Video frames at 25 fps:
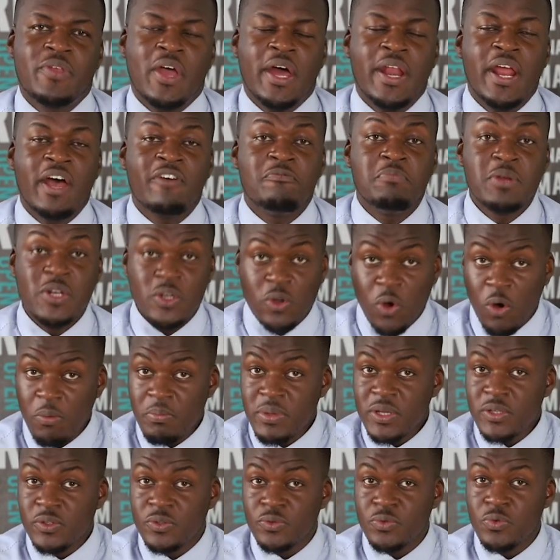and I've been
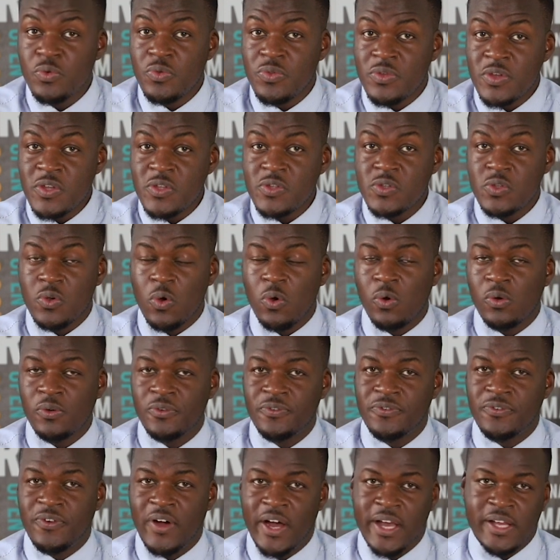combing through these
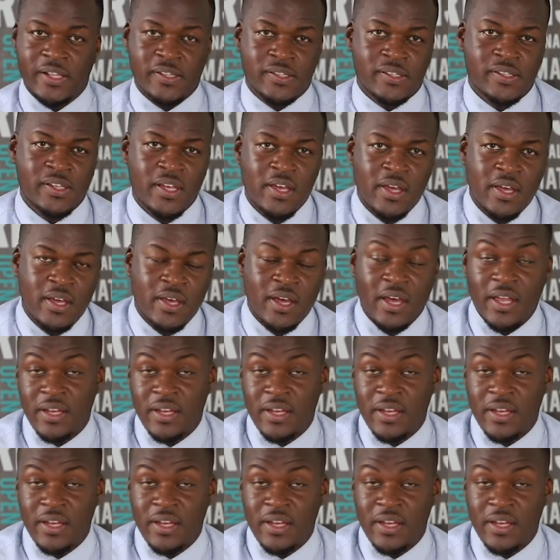cold files